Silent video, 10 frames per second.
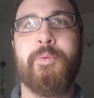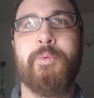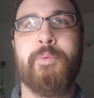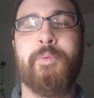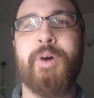
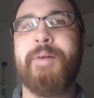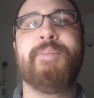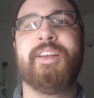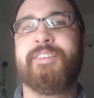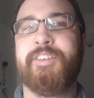what
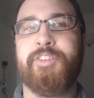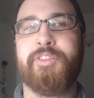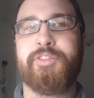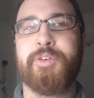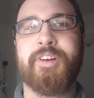makes digital
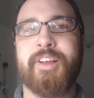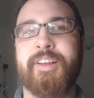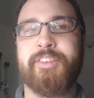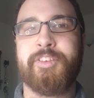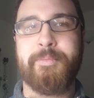
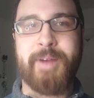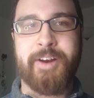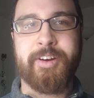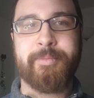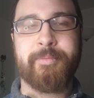storytelling so
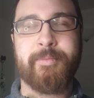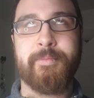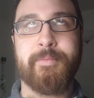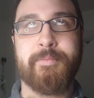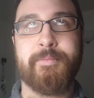better.
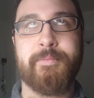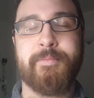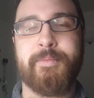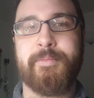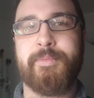
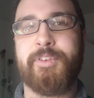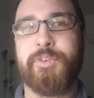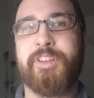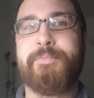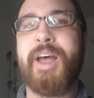So
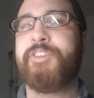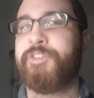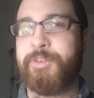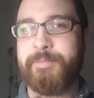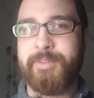
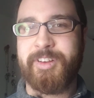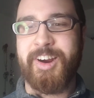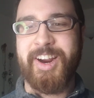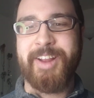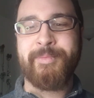special,
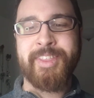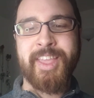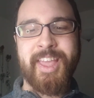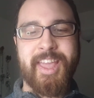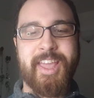sorry.
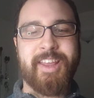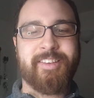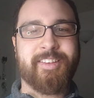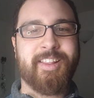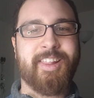
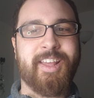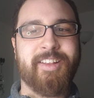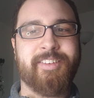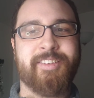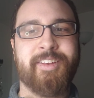It's
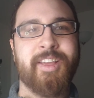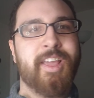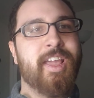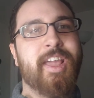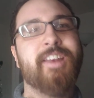this
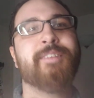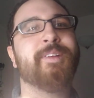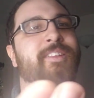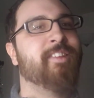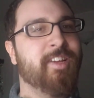
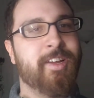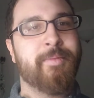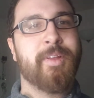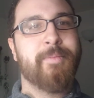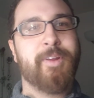intimacy
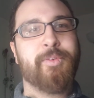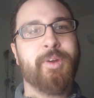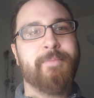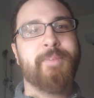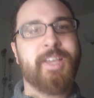
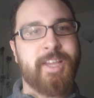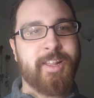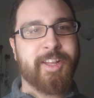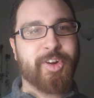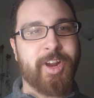between me,
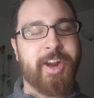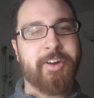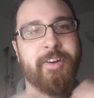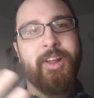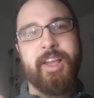the
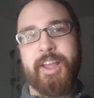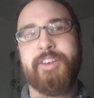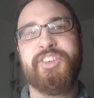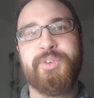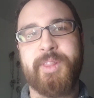creator, and
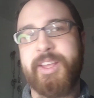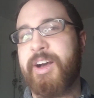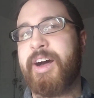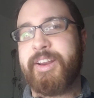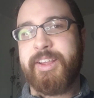you, the
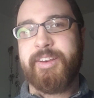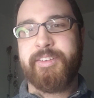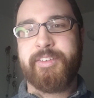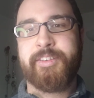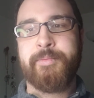
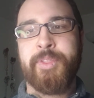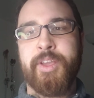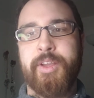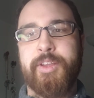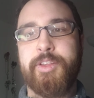audience.
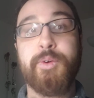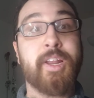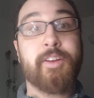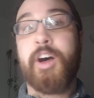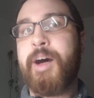You
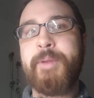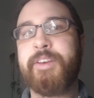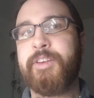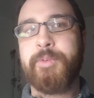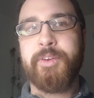can
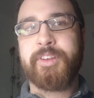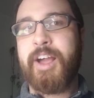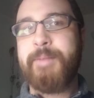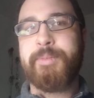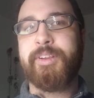comment in real
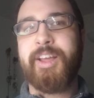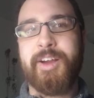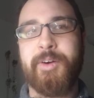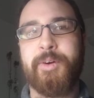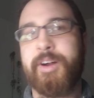time
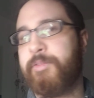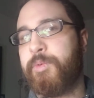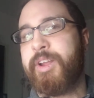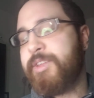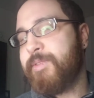below of
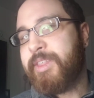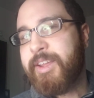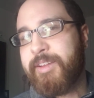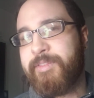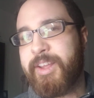what you
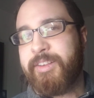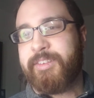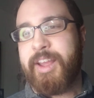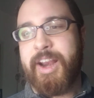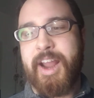think of
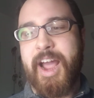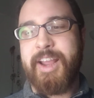this, and